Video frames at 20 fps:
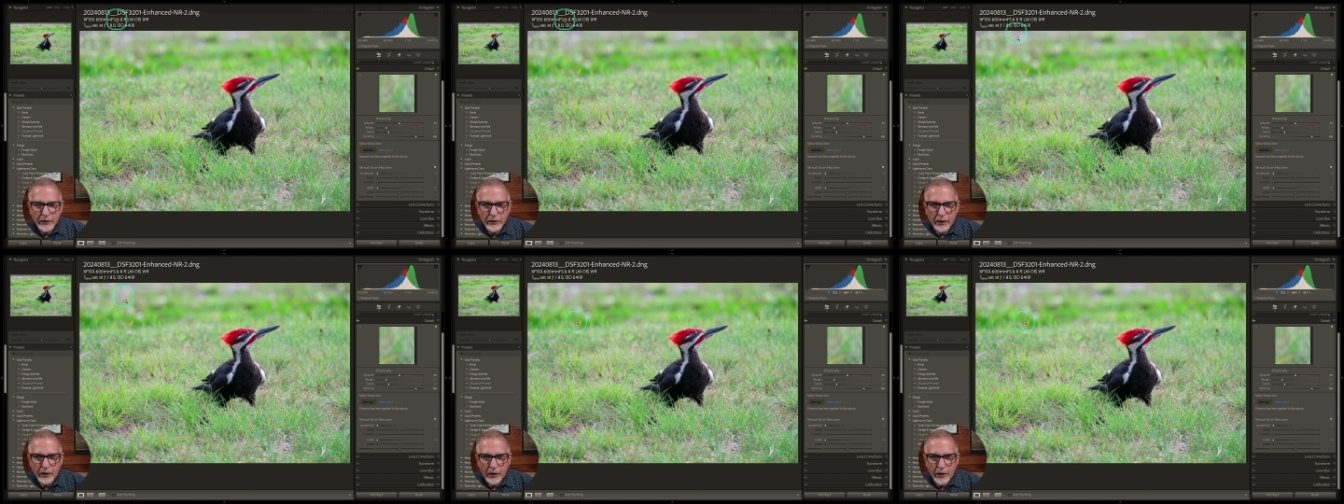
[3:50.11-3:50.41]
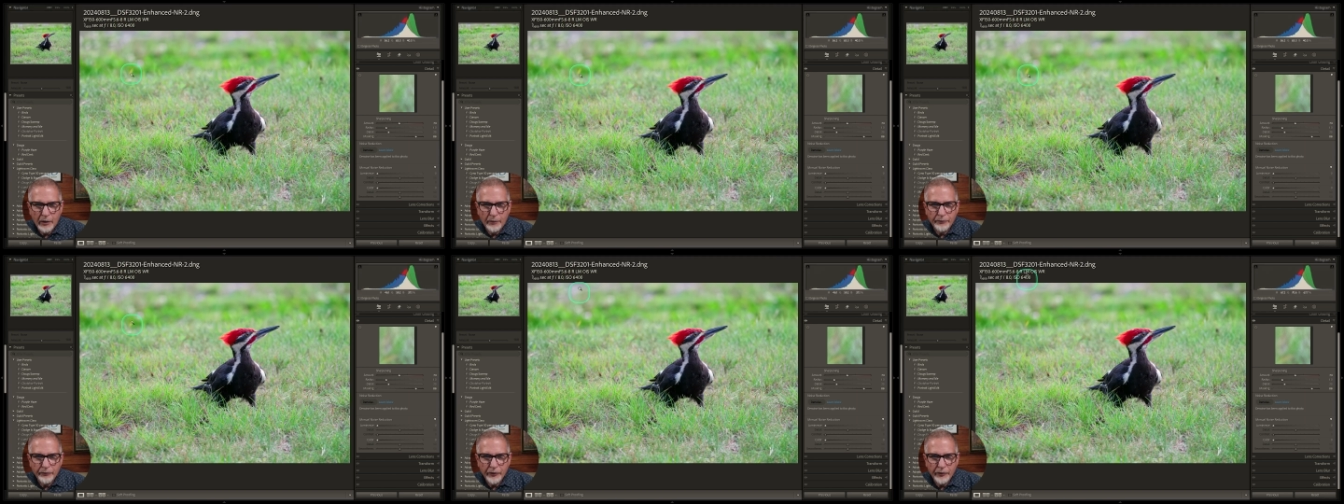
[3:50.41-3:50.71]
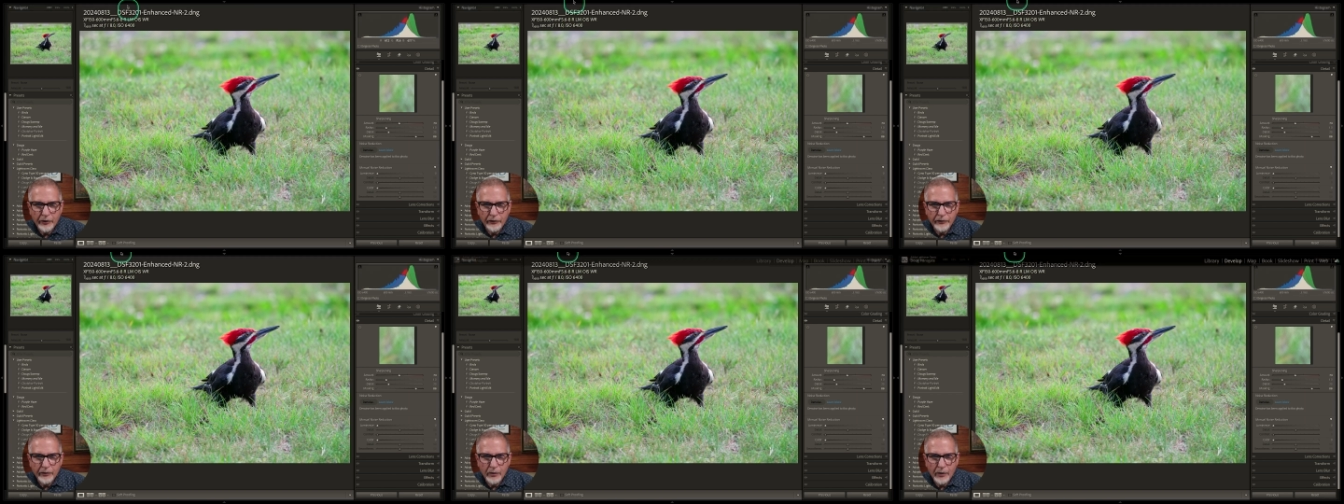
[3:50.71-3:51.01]

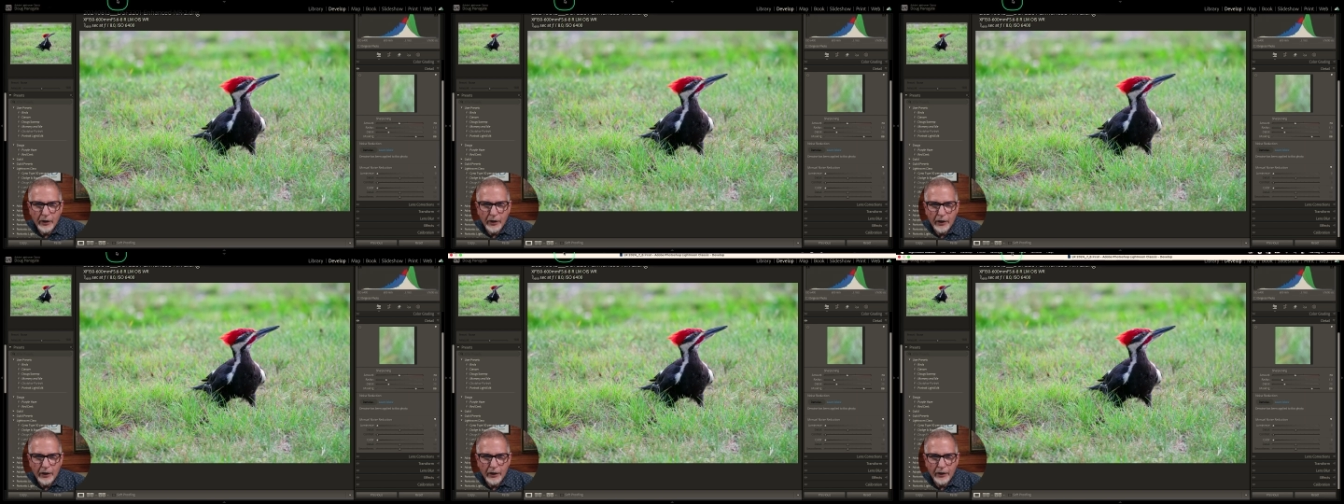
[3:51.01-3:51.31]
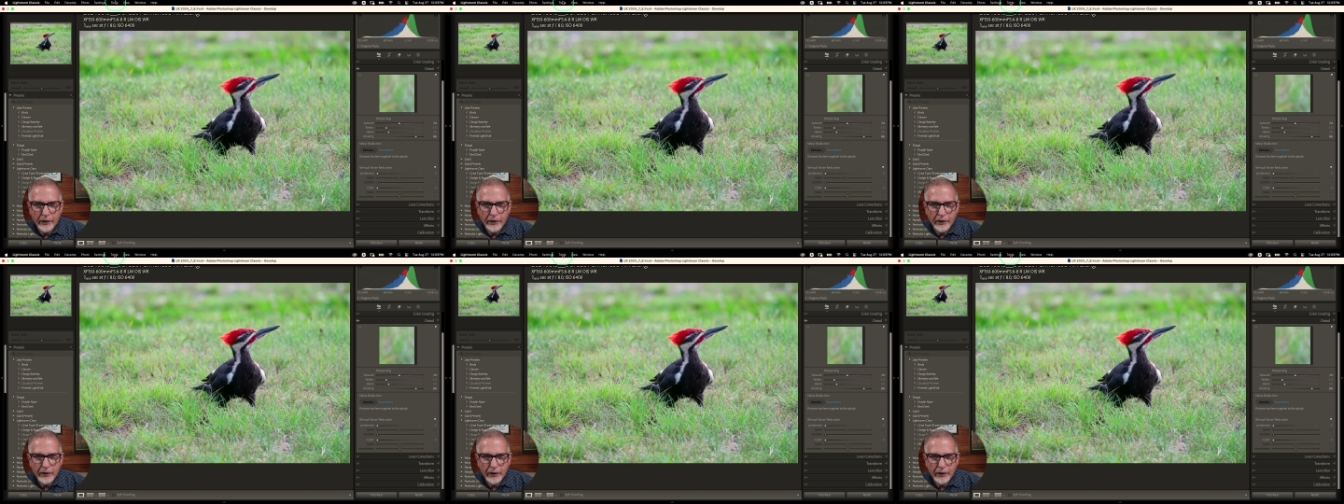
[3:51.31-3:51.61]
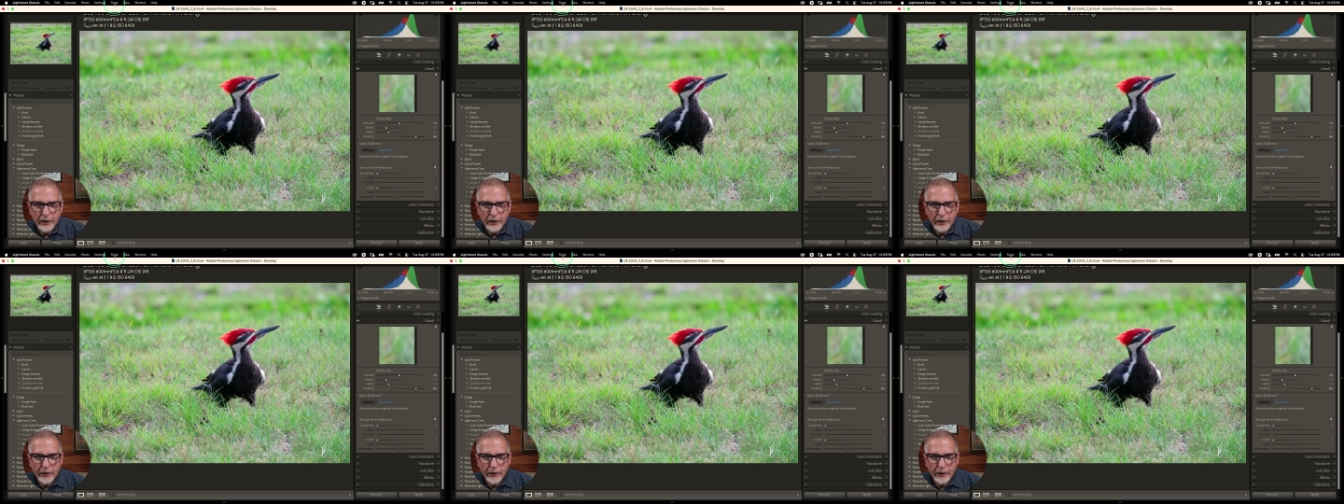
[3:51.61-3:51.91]
let's go ahead
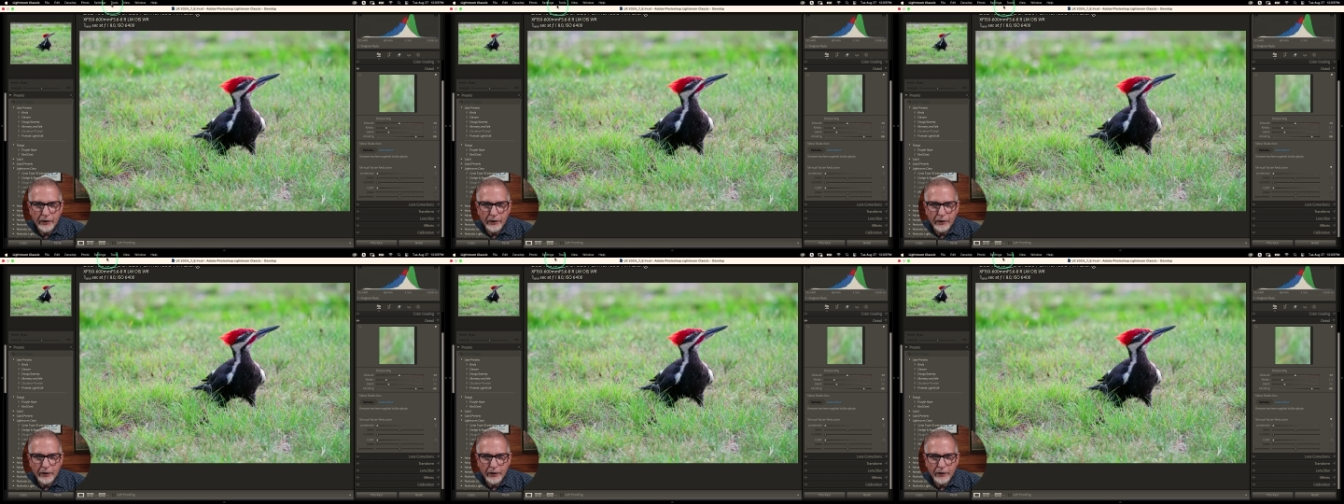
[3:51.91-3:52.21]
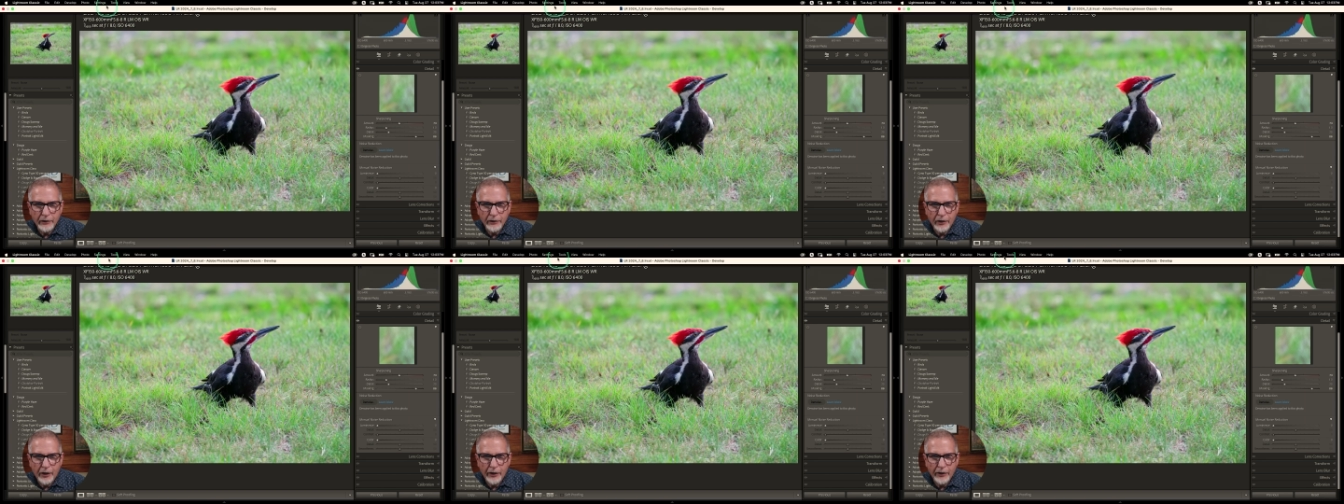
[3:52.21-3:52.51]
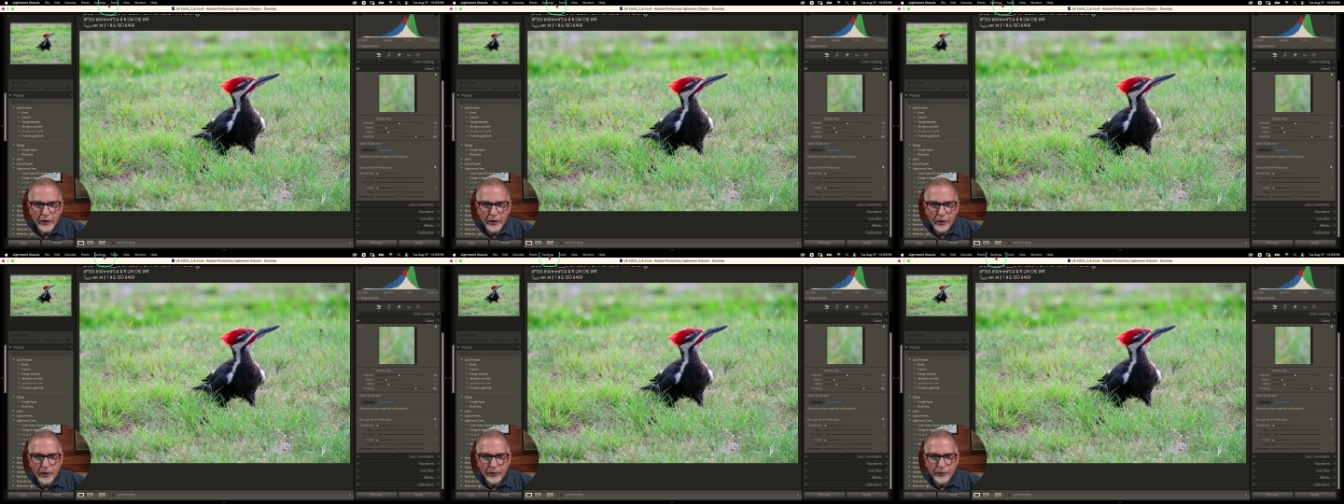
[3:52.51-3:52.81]
and in
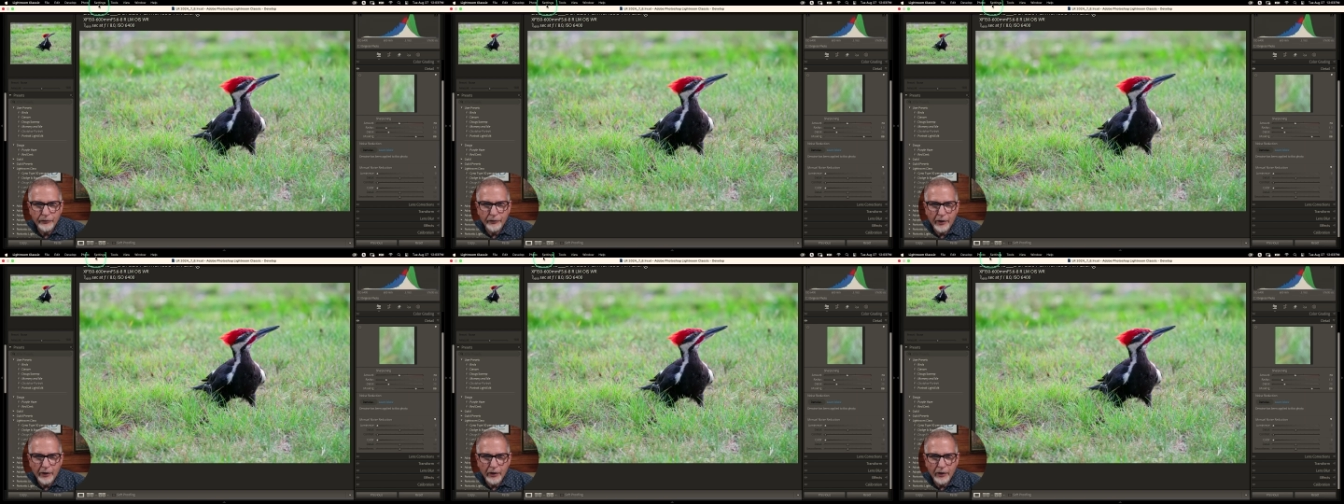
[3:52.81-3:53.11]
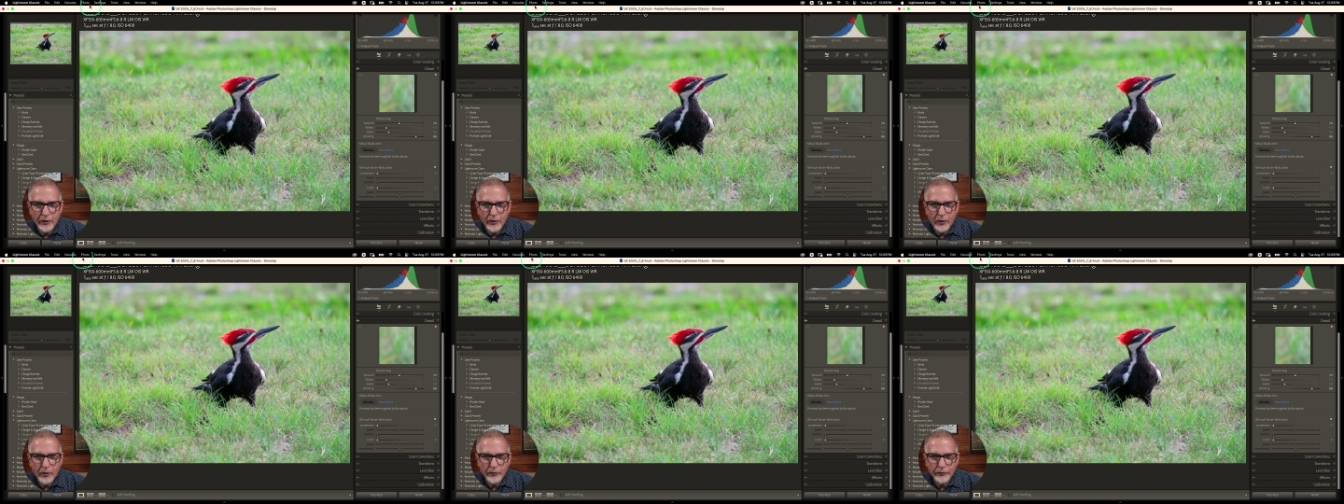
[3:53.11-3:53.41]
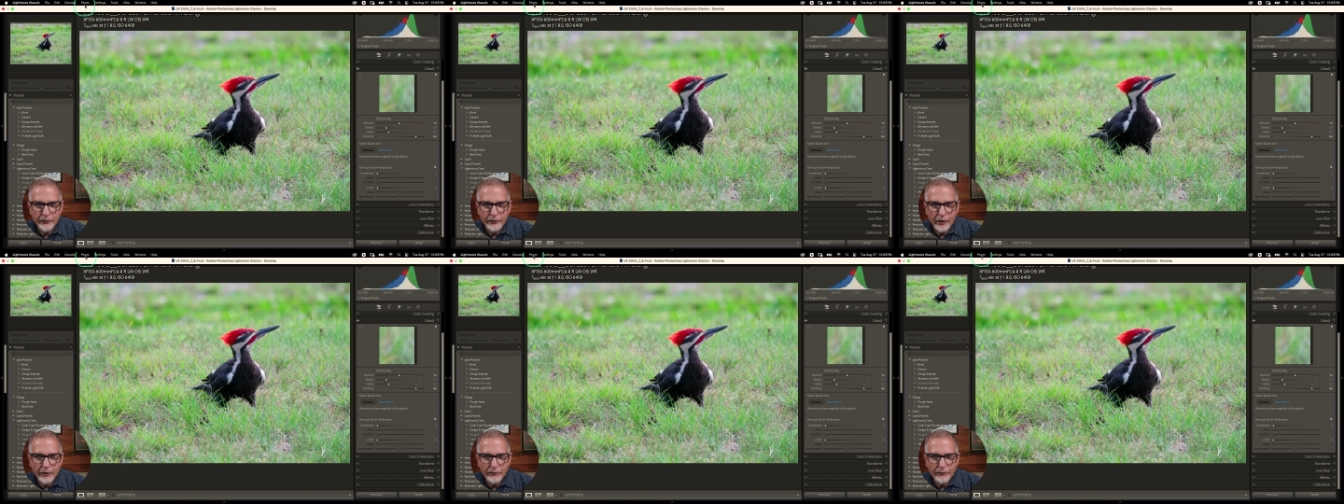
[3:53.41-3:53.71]
Lighthouse, I could
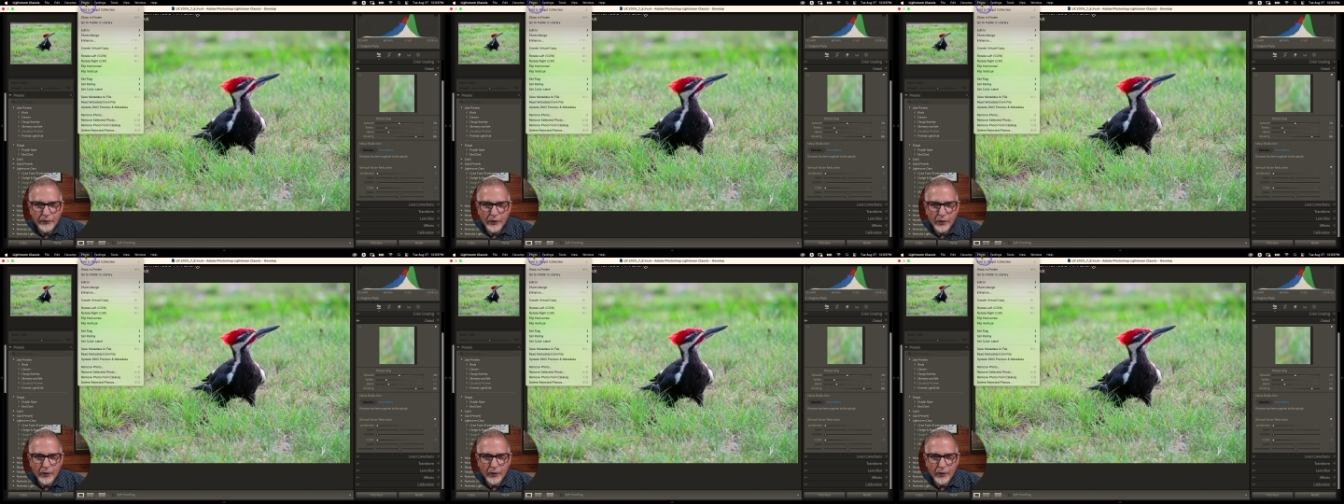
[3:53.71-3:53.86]
go and say